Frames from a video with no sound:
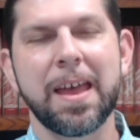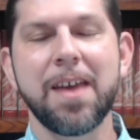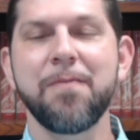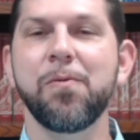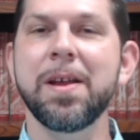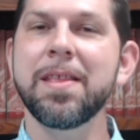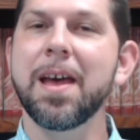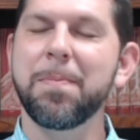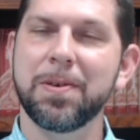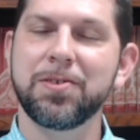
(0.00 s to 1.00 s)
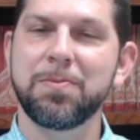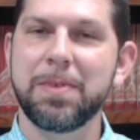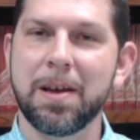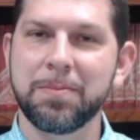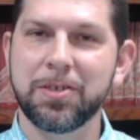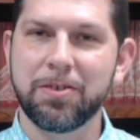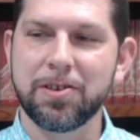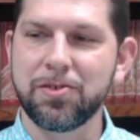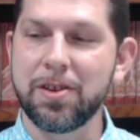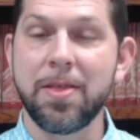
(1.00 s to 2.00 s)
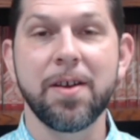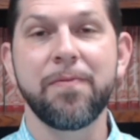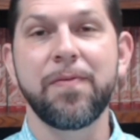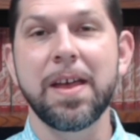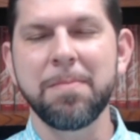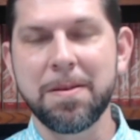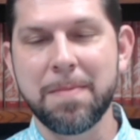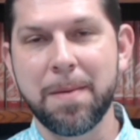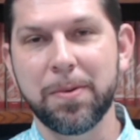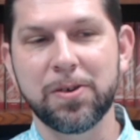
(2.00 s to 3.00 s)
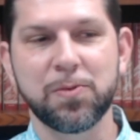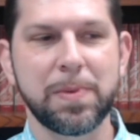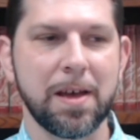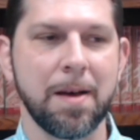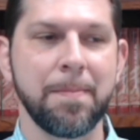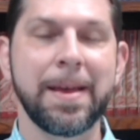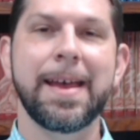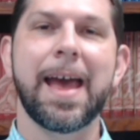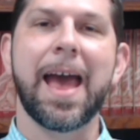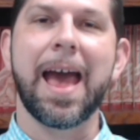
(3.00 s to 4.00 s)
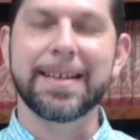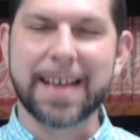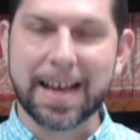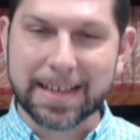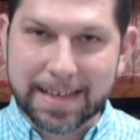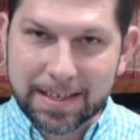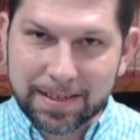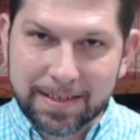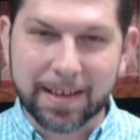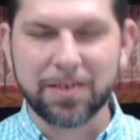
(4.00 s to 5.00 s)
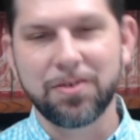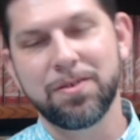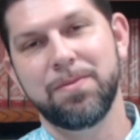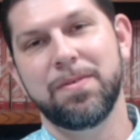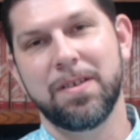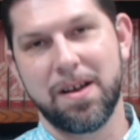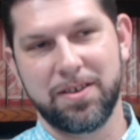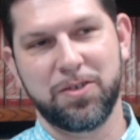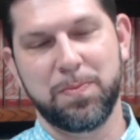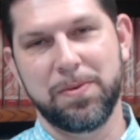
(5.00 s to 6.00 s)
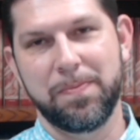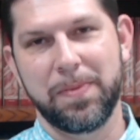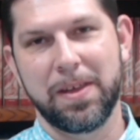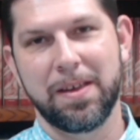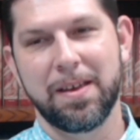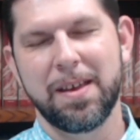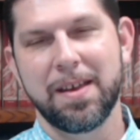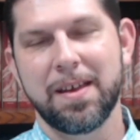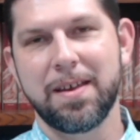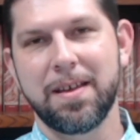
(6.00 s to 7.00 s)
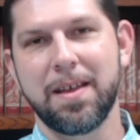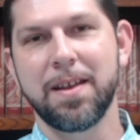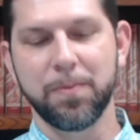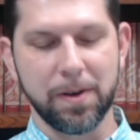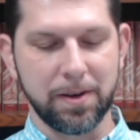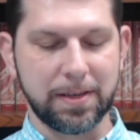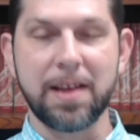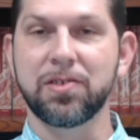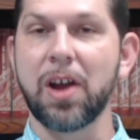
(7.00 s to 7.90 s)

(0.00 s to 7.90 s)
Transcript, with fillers: if when that person becomes a Christian, their family members become antagonistic to the gospel. In other words, a